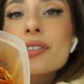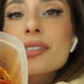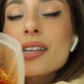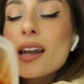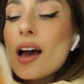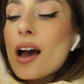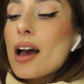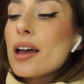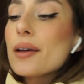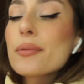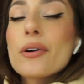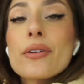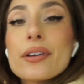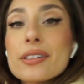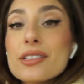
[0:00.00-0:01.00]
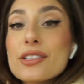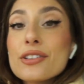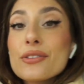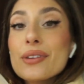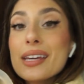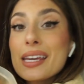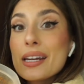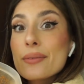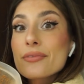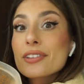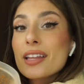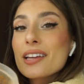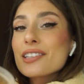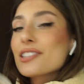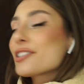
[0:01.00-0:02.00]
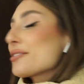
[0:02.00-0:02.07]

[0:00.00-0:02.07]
that I am going to heat up for lunch.